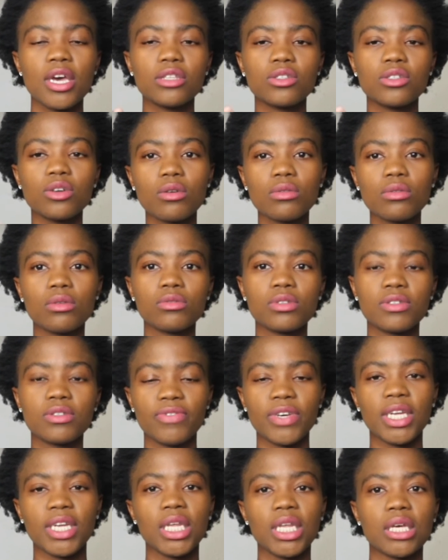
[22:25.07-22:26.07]
It's all those
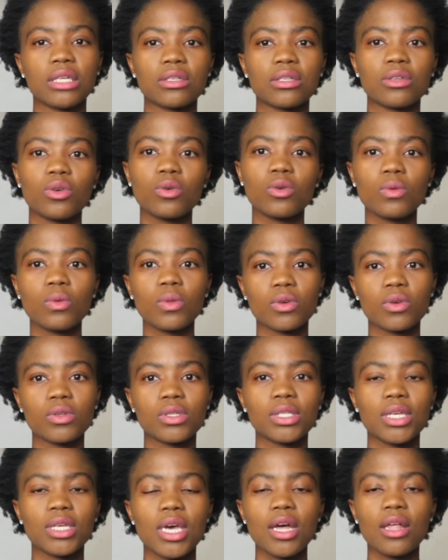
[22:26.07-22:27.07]
feelings and all
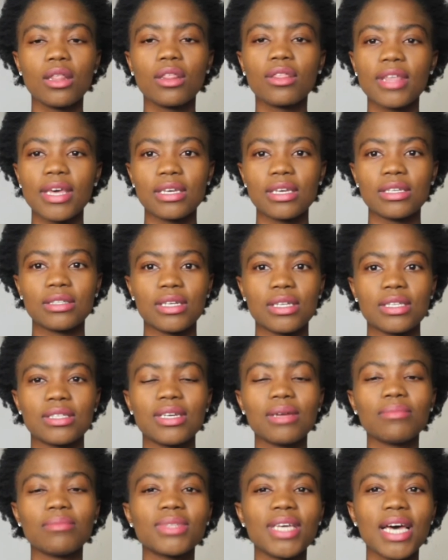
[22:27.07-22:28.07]
those things that
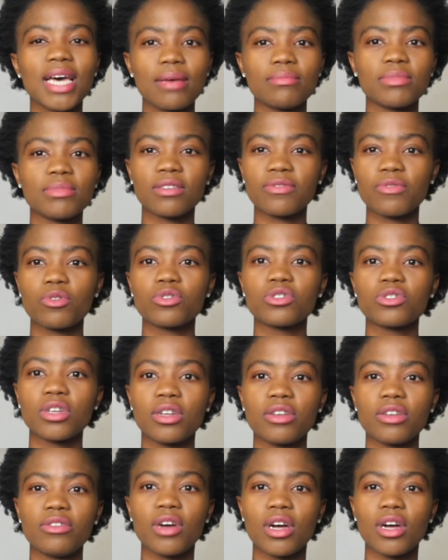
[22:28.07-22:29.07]
sometimes
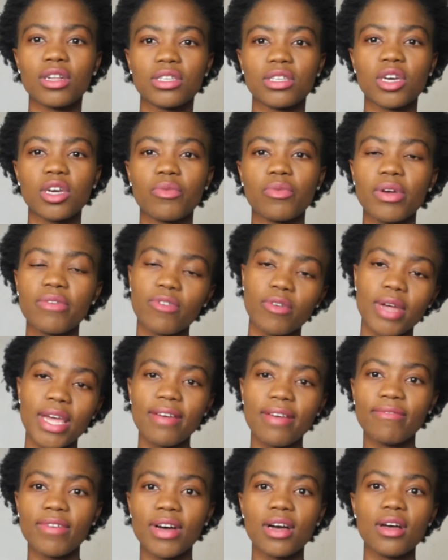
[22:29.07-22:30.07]
unfortunately you can't take away
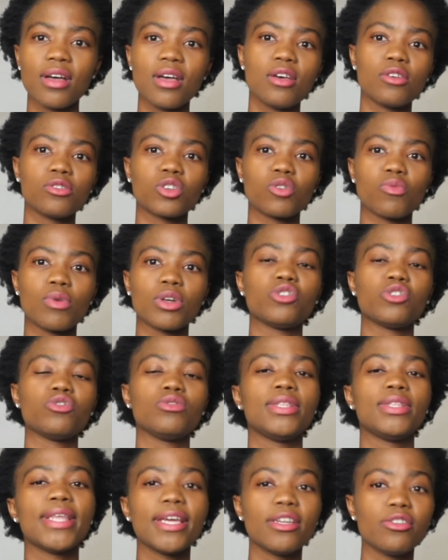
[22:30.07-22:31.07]
forever so what
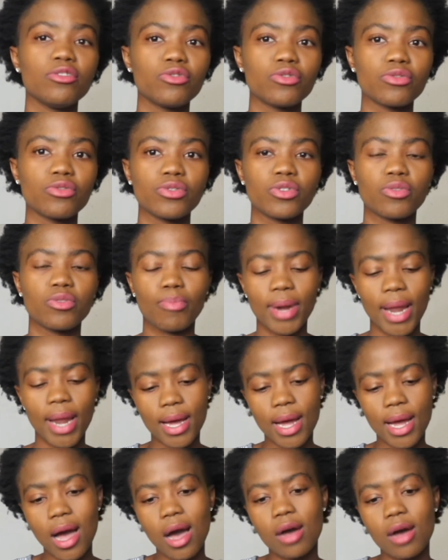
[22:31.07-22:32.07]
you then do you
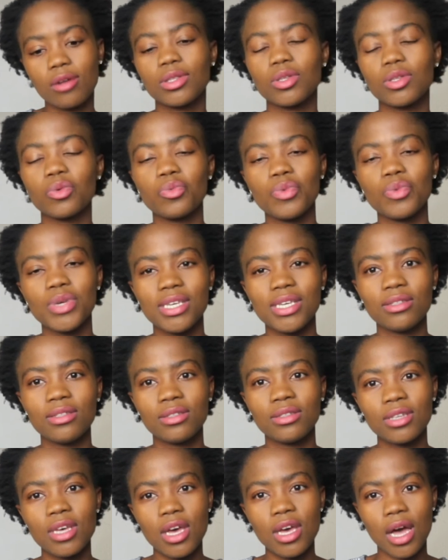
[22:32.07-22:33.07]
pluck out the
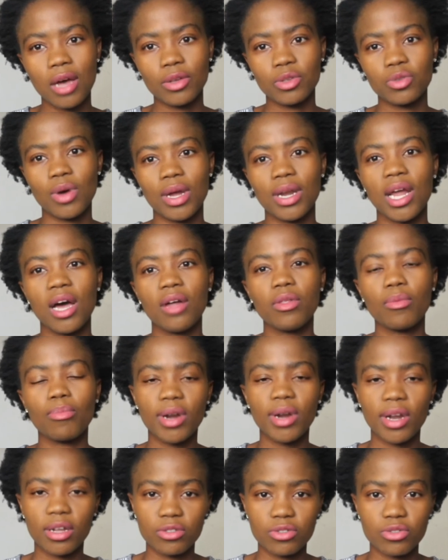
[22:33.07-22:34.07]
weeds to allow the
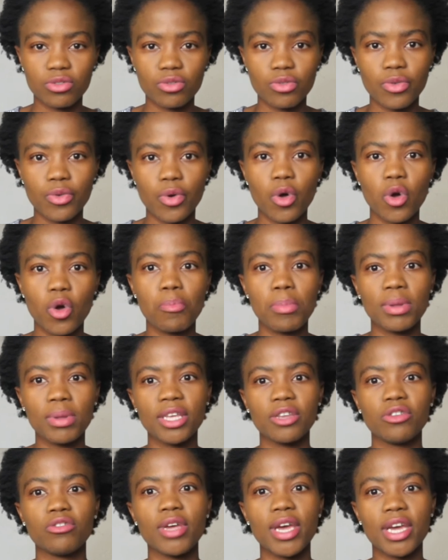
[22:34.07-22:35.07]
plants to grow but
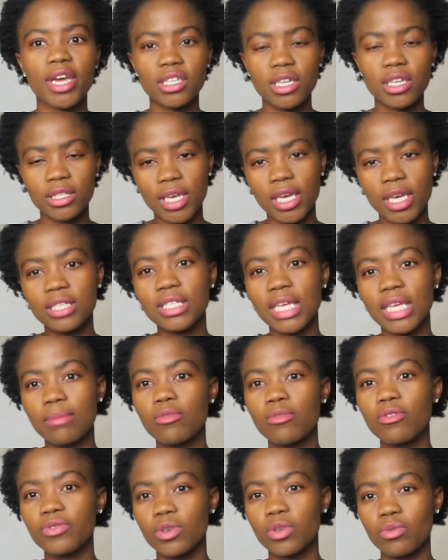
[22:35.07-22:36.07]
then you actually take
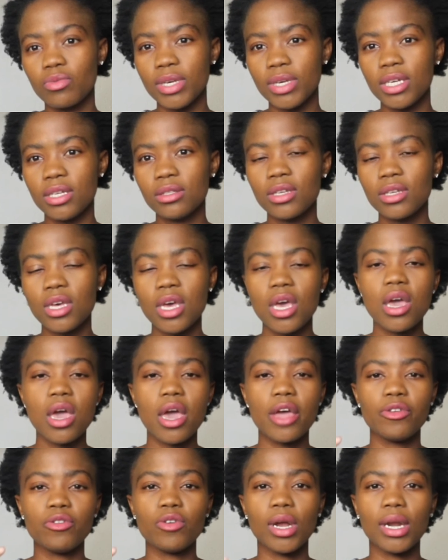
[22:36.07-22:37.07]
some of the weeds seeds
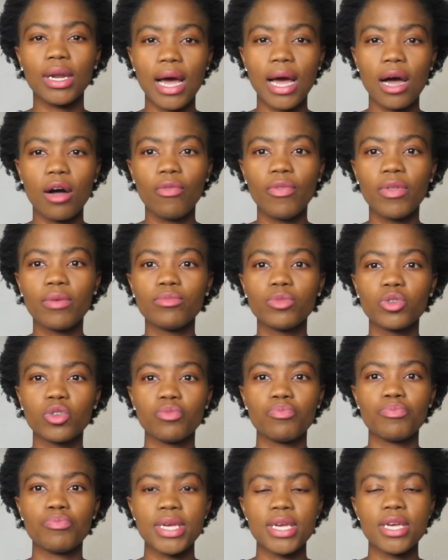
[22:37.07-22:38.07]
and you allow them
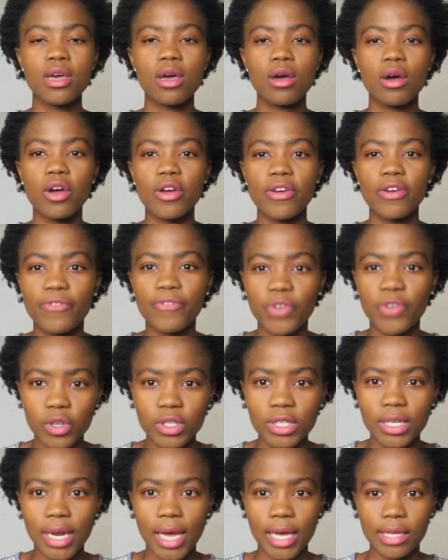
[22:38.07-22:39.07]
to be a
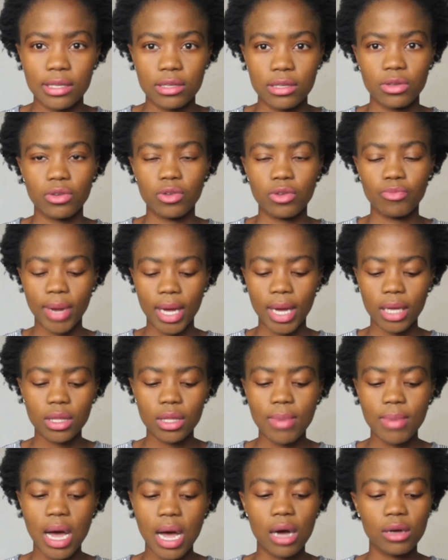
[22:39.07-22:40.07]
fertilizer. So you pluck
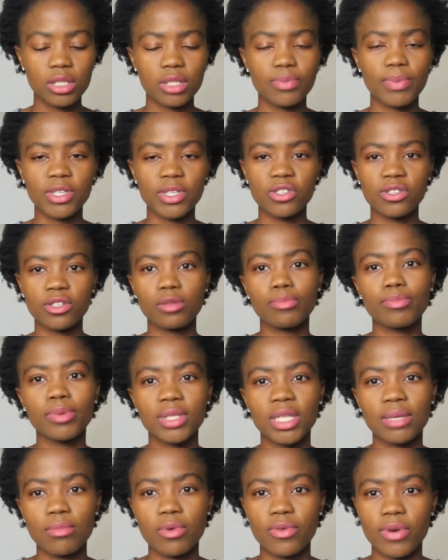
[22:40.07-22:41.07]
them out, but you still
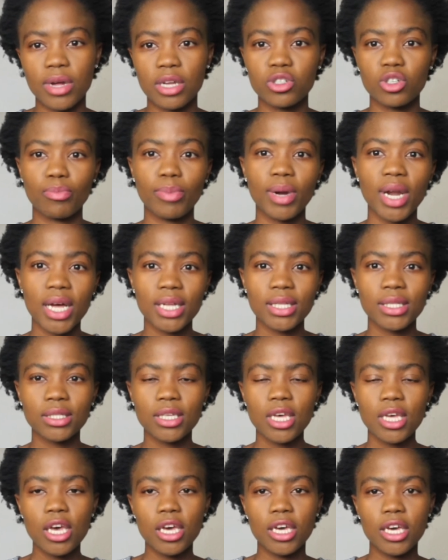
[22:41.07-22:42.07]
put them around your
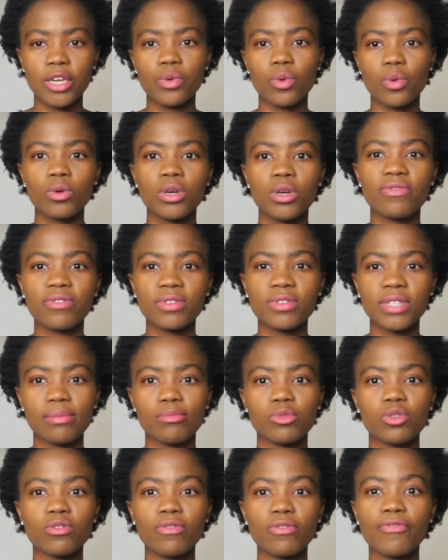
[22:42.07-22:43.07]
plants in order for
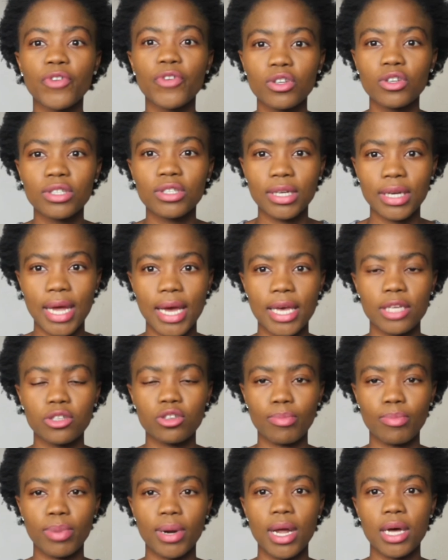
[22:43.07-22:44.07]
them to
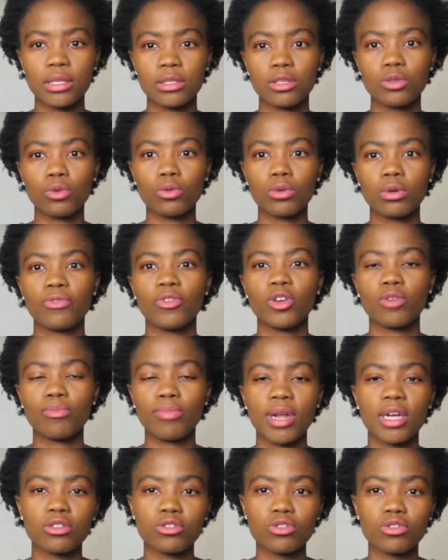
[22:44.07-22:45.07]
fertilize your plants, in order for your
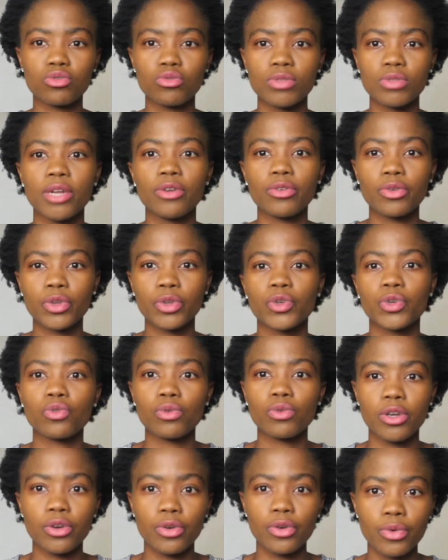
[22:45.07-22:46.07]
plants to then
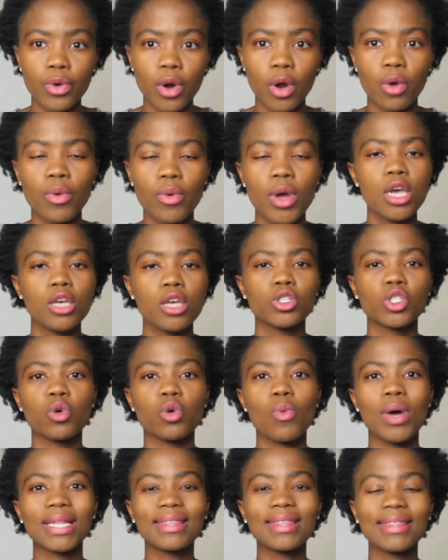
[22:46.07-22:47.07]
truly grow.
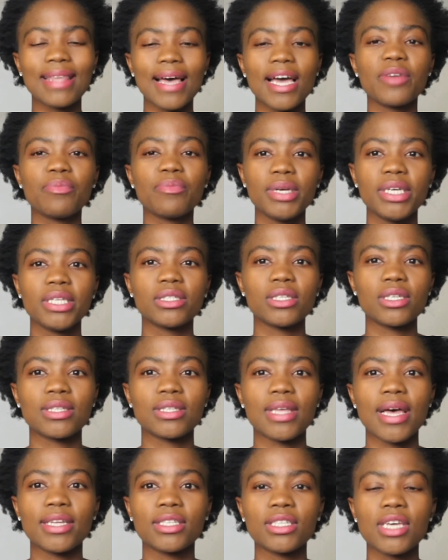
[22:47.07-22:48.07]
So what that means
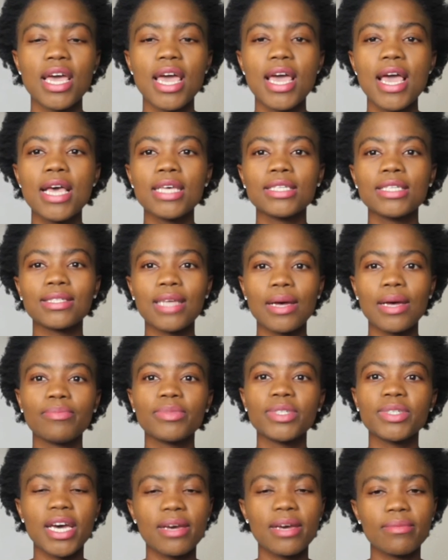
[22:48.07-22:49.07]
is that
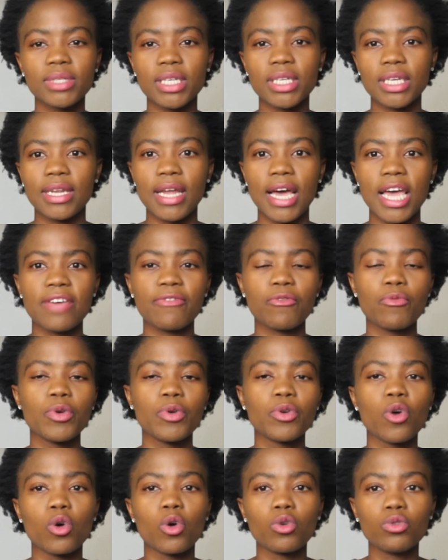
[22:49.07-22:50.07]
sometimes in life
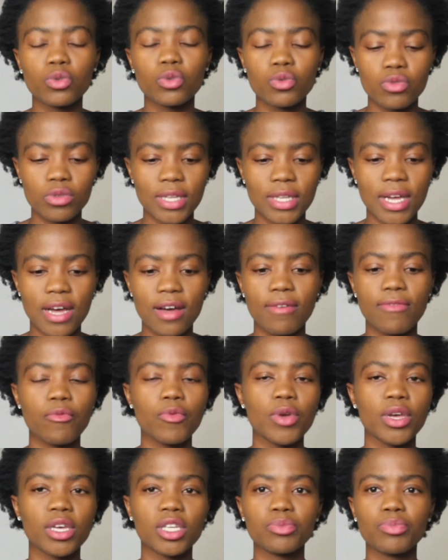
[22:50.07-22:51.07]
we go through
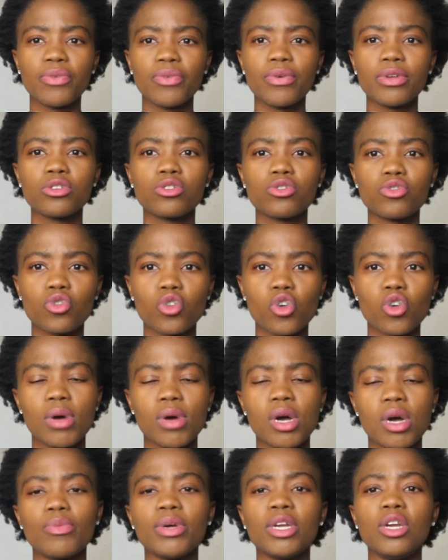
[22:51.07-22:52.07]
stuff, we experience
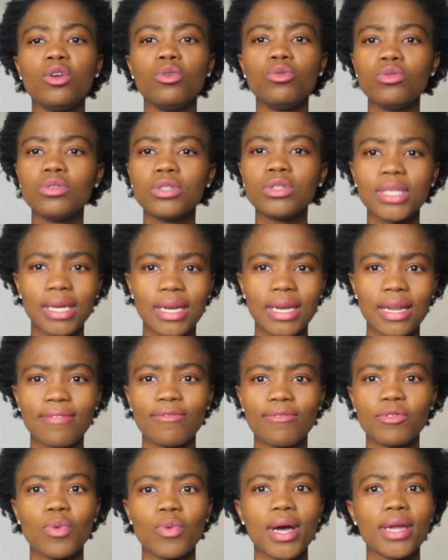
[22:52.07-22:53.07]
trauma, we lose a
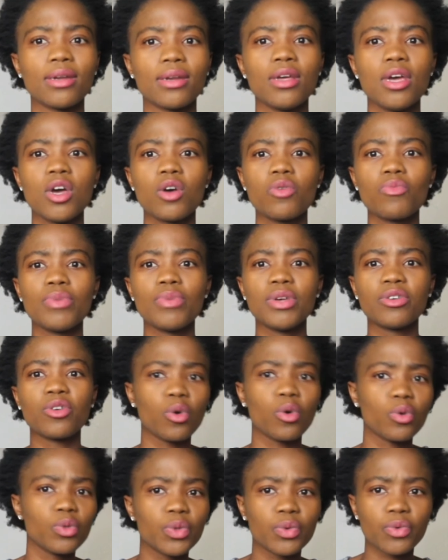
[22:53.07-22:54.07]
loved one, we
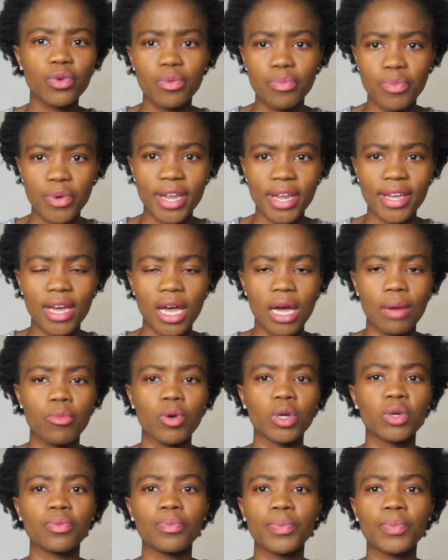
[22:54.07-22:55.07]
go through a
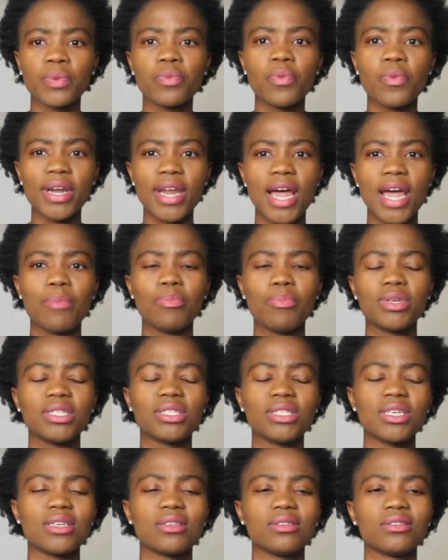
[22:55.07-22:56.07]
breakup, but, but what
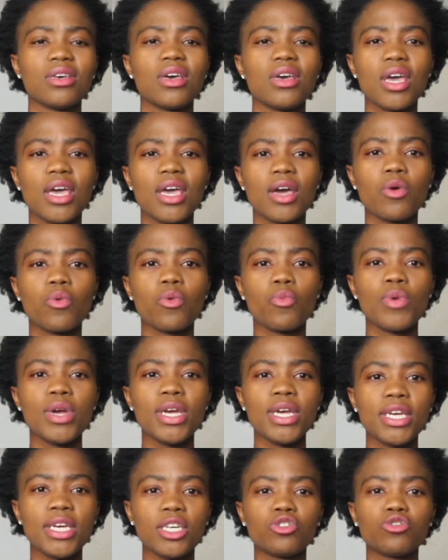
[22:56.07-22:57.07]
happens is
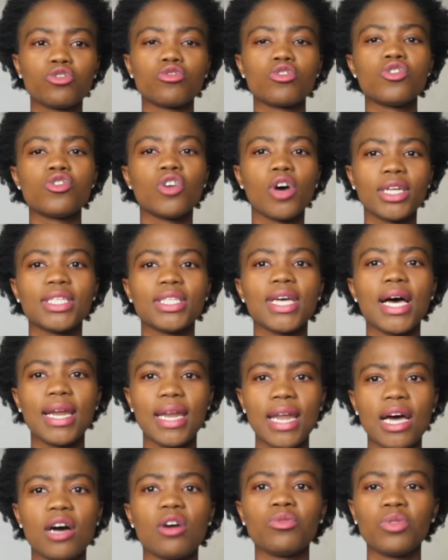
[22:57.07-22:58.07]
we should not
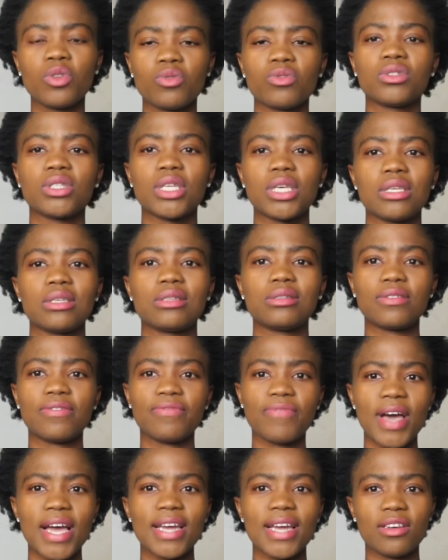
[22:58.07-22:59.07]
allow those things to
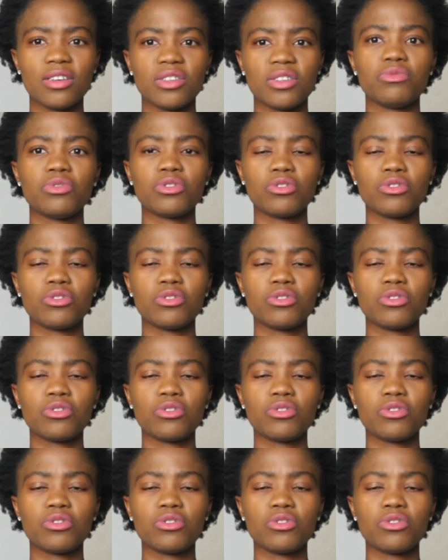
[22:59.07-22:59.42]
define us.